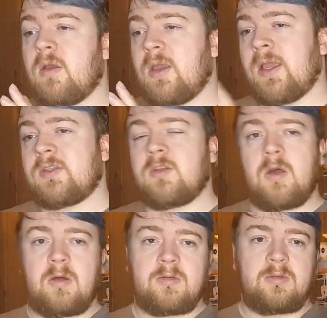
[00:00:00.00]

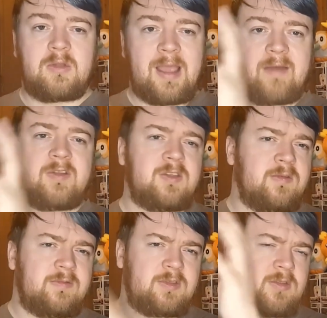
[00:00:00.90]
Ixalan Caverns
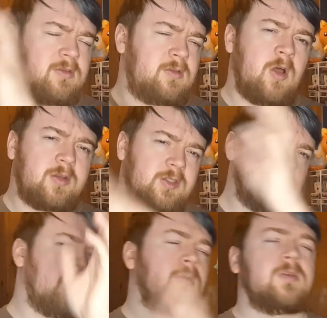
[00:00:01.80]
of Lost
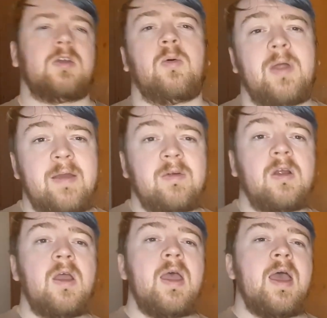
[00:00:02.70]
Souls or
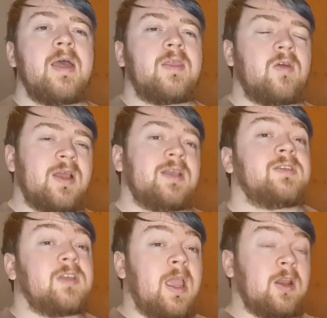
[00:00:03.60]
whatever. There
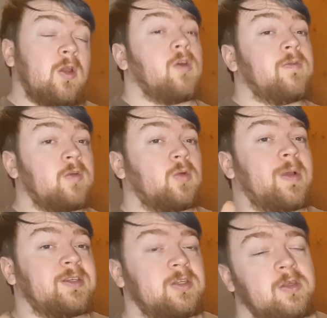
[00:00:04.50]
is a lot of good
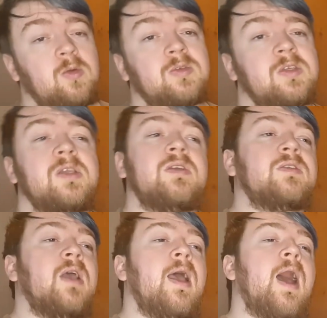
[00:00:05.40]
ways to use
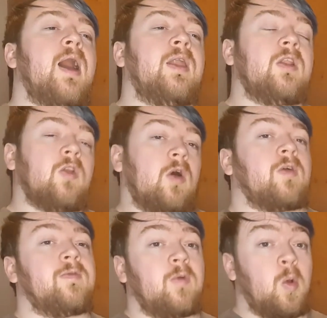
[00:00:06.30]
these and a lot
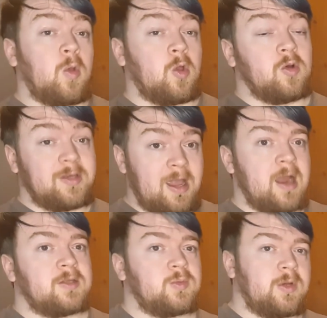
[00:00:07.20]
of good
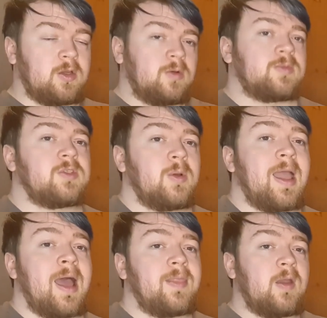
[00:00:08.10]
cards when it comes to
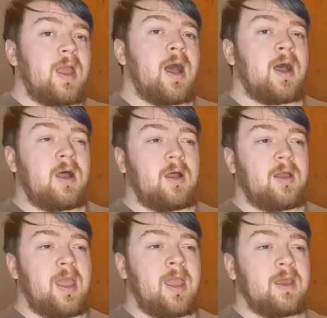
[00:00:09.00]
it, and they are
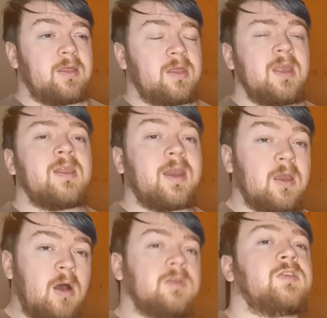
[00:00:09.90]
a thing that I
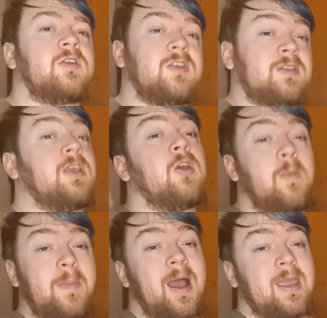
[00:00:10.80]
constantly see
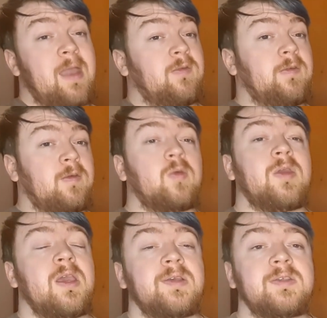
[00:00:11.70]
come back every few
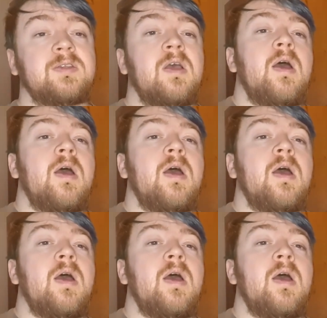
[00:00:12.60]
years.